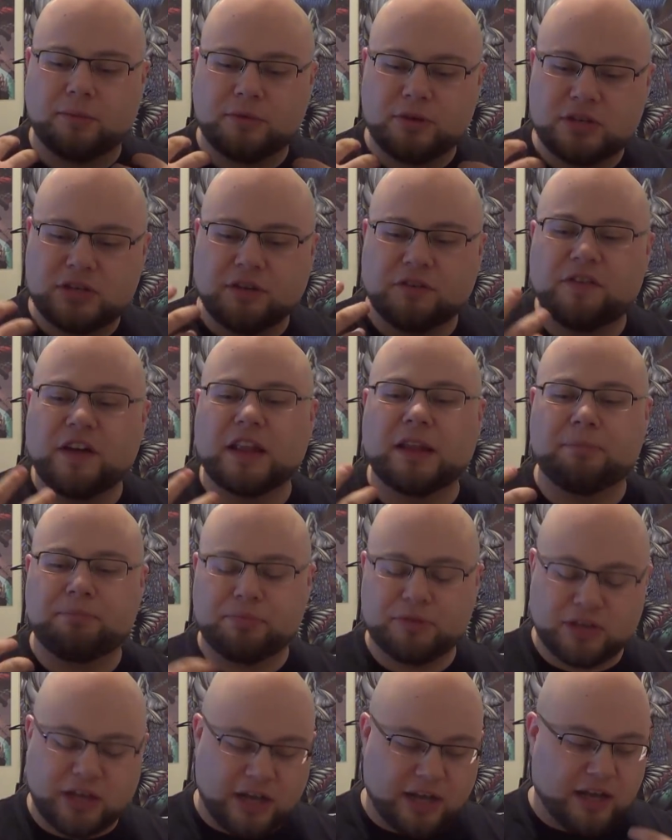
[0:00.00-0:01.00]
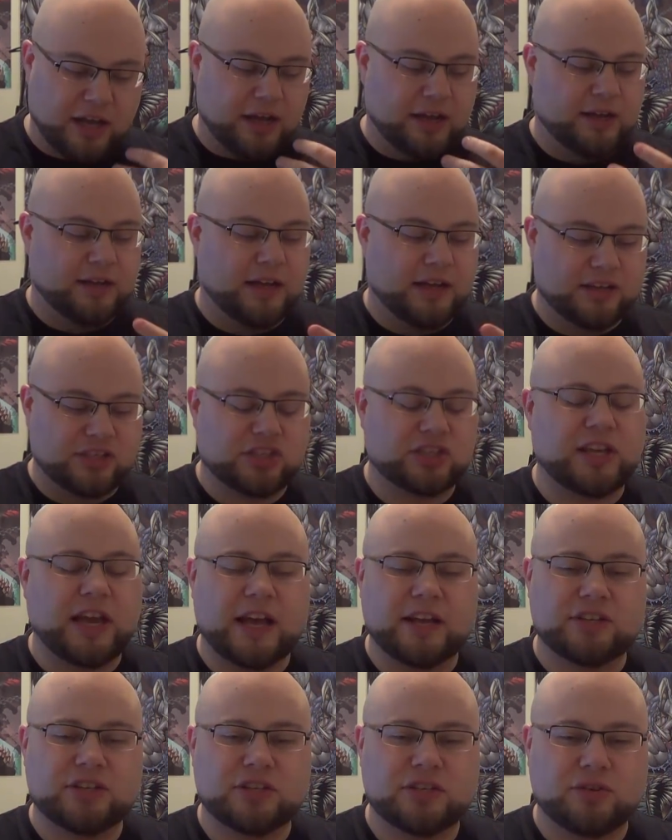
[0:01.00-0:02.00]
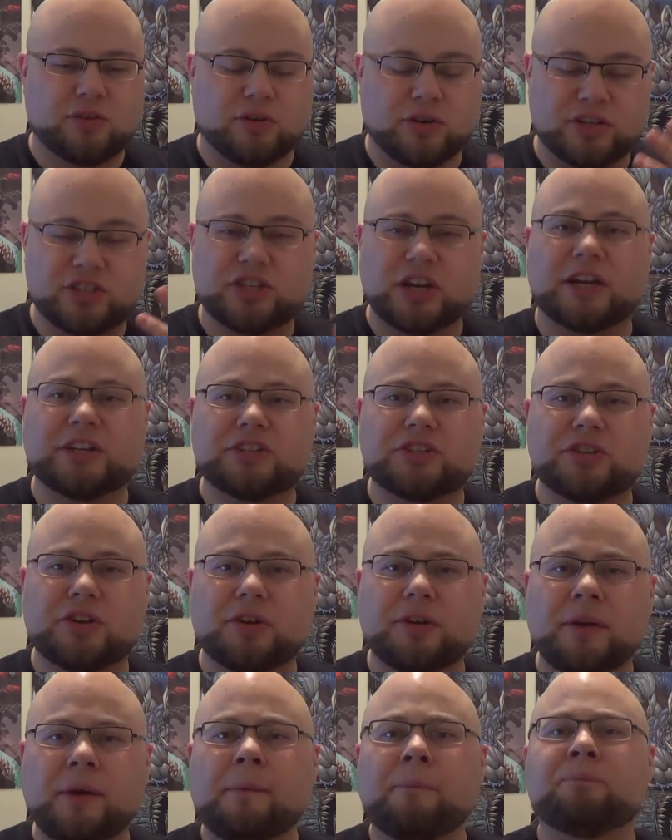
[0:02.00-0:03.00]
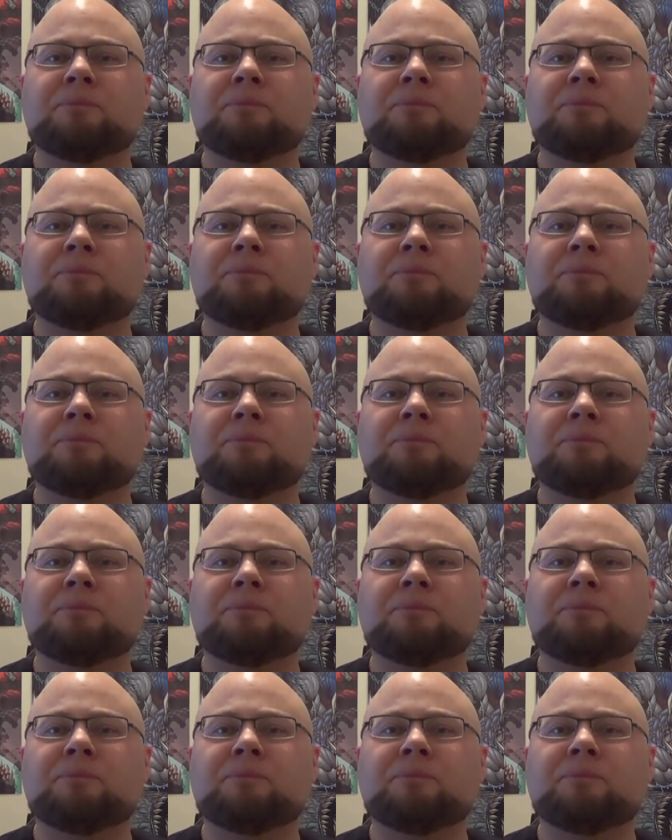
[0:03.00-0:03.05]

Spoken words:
develop a sketch or a gesture,